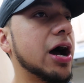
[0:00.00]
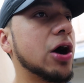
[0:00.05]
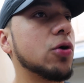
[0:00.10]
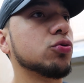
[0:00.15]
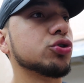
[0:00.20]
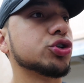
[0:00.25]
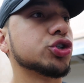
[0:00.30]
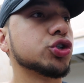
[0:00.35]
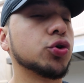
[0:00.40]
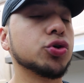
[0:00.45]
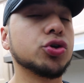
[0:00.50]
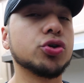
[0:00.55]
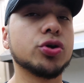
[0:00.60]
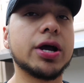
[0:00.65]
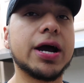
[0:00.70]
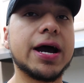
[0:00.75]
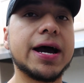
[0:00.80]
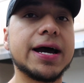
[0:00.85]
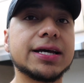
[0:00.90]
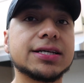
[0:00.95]
I will show you
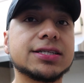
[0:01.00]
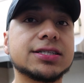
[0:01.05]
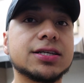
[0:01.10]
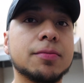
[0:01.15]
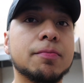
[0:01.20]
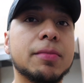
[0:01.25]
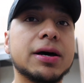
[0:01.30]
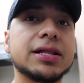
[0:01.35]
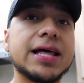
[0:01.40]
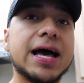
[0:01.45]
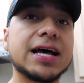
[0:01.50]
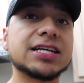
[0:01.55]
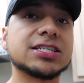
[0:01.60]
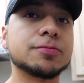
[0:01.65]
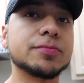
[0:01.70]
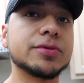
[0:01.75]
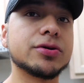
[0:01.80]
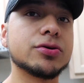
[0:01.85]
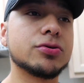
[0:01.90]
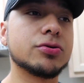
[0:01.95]
guys my last
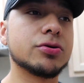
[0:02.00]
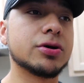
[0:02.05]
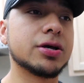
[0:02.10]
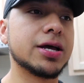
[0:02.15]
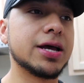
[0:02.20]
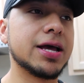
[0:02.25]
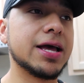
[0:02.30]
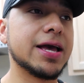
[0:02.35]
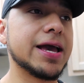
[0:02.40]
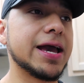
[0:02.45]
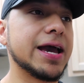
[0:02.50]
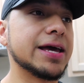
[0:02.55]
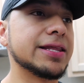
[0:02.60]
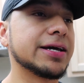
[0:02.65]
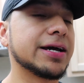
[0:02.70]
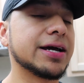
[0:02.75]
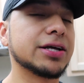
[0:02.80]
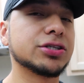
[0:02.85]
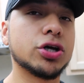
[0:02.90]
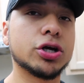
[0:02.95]
meal, and
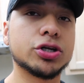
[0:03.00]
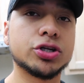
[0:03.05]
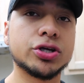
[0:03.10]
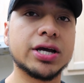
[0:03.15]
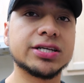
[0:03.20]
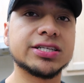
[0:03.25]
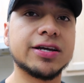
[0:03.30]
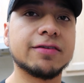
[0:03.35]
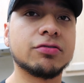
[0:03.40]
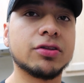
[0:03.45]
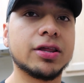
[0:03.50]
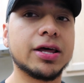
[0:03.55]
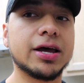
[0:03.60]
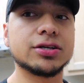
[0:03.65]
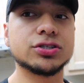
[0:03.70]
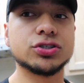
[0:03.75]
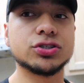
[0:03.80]
then kind of talk to you guys after that.